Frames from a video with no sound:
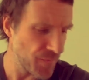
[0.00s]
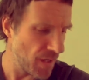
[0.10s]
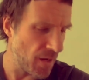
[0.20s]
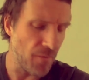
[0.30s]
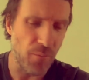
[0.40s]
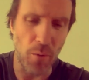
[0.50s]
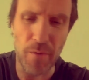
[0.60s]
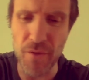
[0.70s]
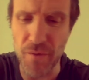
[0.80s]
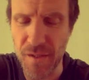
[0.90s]
of what
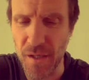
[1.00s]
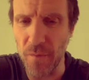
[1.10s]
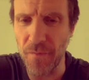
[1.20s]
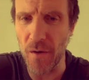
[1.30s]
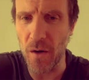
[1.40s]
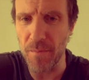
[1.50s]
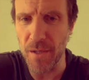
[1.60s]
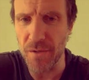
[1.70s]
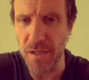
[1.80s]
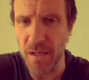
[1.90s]
we've done so far
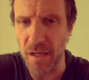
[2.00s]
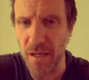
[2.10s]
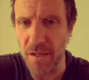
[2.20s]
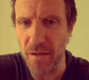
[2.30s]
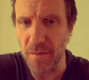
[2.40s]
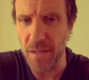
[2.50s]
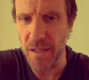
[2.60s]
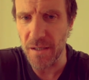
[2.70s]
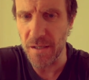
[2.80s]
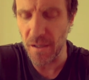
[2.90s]
musically. You know what I
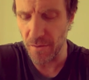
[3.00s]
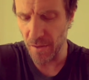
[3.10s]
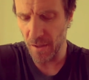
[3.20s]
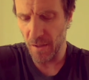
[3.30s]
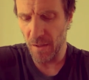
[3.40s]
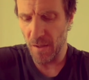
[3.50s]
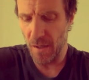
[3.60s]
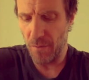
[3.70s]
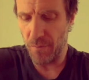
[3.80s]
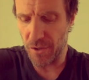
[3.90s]
mean? So
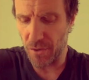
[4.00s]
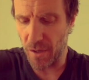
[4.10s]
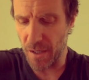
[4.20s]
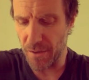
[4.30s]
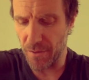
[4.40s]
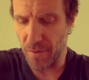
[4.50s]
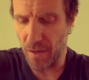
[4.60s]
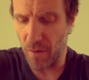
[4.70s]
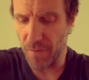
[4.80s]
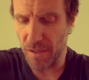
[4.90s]
we're trying to
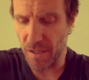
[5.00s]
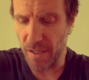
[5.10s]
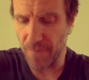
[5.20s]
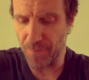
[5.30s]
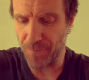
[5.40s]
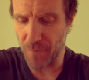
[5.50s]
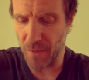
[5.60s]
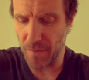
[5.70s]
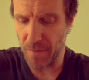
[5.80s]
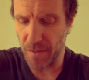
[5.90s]
obviously,
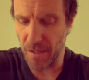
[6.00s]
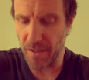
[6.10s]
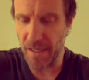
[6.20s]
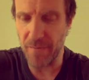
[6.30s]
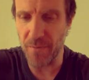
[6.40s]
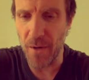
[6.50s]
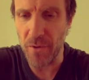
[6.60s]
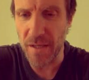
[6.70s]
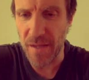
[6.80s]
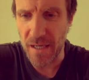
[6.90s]
you know, keep
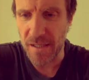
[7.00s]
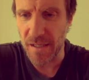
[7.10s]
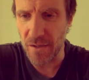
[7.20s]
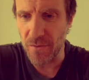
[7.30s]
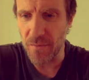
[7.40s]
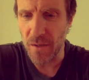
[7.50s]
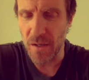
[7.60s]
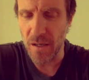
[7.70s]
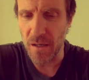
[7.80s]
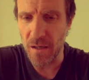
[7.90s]
promoting that still.
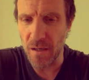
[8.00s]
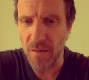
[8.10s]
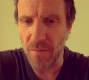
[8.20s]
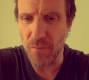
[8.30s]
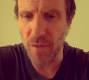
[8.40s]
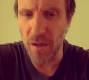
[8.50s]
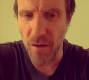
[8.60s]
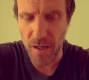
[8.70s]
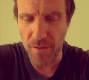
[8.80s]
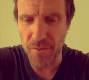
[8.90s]
We
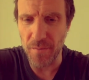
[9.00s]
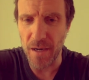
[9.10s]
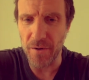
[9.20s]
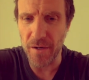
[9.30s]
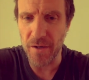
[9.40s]
can't go to America